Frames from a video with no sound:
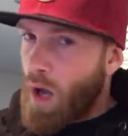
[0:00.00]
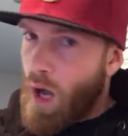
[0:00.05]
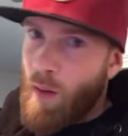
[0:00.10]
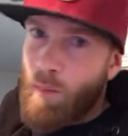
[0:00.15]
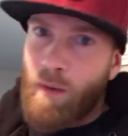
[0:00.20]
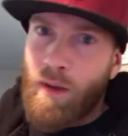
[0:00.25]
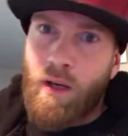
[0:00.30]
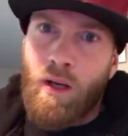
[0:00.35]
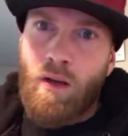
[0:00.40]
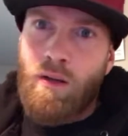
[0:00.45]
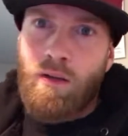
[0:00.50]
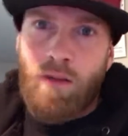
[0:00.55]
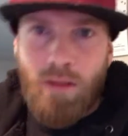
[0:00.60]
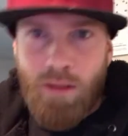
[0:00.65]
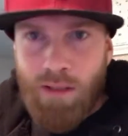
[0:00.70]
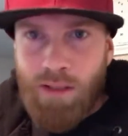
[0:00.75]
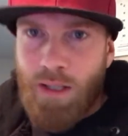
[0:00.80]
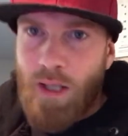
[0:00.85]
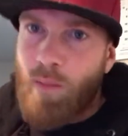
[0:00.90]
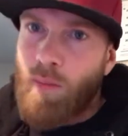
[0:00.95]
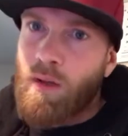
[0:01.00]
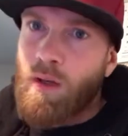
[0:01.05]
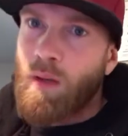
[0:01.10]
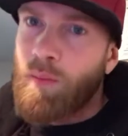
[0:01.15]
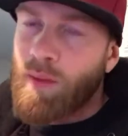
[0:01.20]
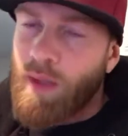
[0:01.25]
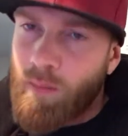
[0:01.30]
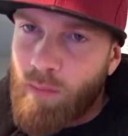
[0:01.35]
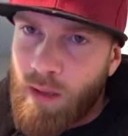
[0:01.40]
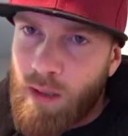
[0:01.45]
I'm going to go do this. Now I'm going to
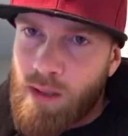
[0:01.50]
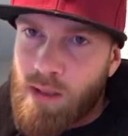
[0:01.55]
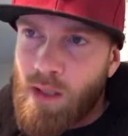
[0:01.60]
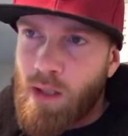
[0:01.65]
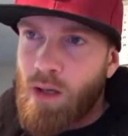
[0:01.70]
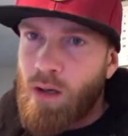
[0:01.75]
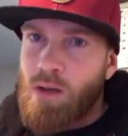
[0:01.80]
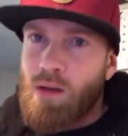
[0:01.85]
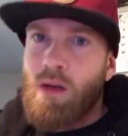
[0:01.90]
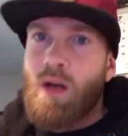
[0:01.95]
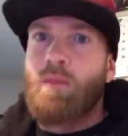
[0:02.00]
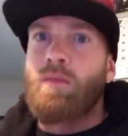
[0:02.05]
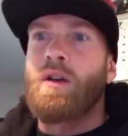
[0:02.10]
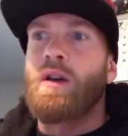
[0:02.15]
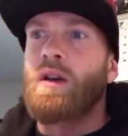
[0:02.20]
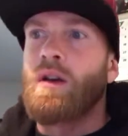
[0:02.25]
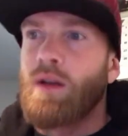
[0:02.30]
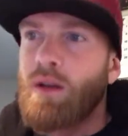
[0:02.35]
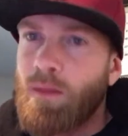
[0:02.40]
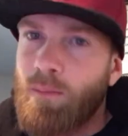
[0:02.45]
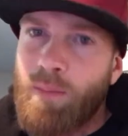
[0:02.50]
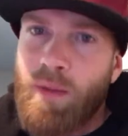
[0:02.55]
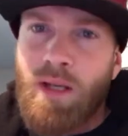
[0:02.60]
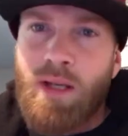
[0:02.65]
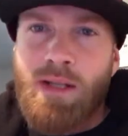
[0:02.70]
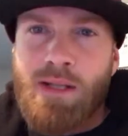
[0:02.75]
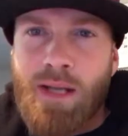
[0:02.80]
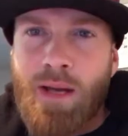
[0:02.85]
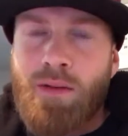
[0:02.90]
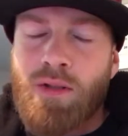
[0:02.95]
go play my guitar, or
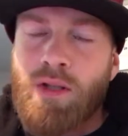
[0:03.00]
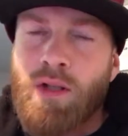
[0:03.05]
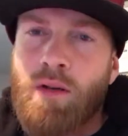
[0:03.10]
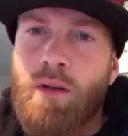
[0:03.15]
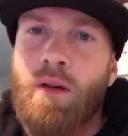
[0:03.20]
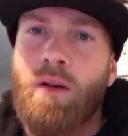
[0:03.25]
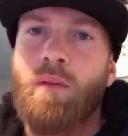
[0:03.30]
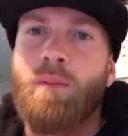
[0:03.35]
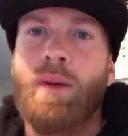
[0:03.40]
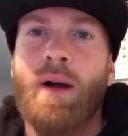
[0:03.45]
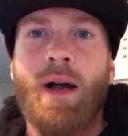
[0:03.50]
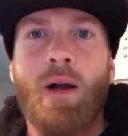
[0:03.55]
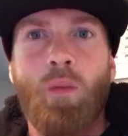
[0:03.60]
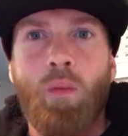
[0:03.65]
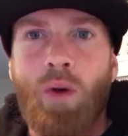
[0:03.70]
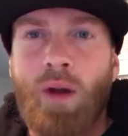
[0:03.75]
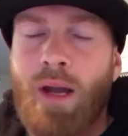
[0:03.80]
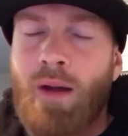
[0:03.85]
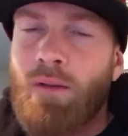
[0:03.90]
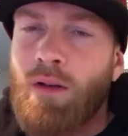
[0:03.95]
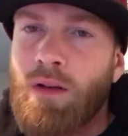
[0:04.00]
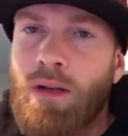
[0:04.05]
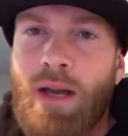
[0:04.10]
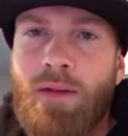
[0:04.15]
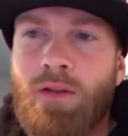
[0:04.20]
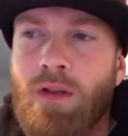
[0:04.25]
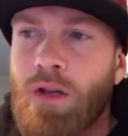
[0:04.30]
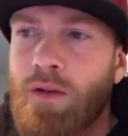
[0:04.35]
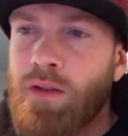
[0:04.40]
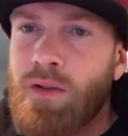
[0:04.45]
because I was triggered by whatever. You
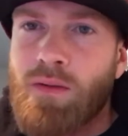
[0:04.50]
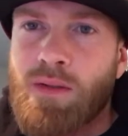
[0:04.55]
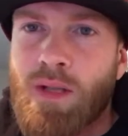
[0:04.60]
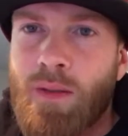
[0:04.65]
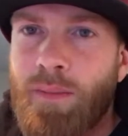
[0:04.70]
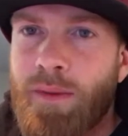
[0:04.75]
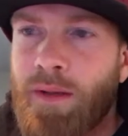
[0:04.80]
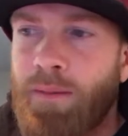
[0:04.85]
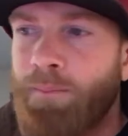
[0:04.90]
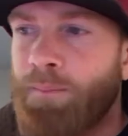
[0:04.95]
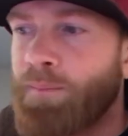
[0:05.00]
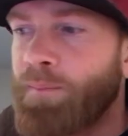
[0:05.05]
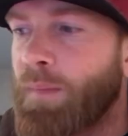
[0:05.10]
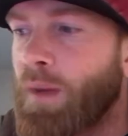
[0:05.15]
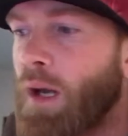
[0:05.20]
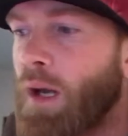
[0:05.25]
have to go do something.